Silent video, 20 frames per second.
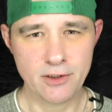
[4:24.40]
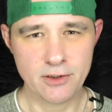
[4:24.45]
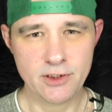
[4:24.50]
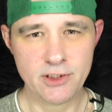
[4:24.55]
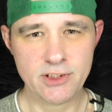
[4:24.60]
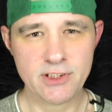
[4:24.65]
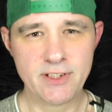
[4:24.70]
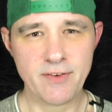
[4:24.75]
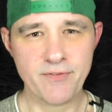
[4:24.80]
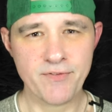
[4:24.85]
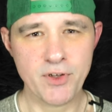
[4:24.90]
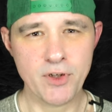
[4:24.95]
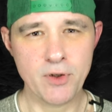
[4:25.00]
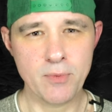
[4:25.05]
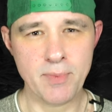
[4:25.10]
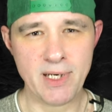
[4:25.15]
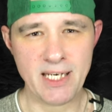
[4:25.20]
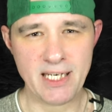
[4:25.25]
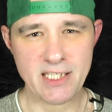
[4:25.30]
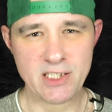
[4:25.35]
just a few
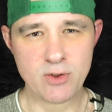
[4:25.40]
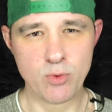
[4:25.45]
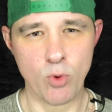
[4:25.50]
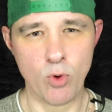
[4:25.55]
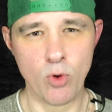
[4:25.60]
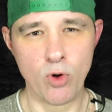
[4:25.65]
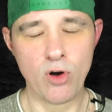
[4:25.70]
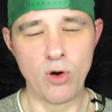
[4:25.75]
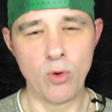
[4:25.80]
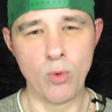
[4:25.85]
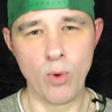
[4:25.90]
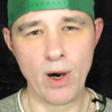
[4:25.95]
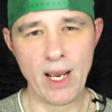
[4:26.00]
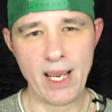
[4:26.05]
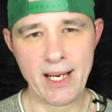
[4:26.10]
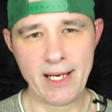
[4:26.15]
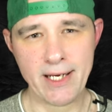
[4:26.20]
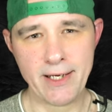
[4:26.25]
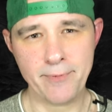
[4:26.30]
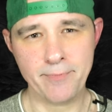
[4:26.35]
minutes' walk
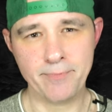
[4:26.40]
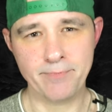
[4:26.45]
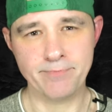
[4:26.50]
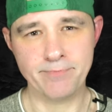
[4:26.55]
away.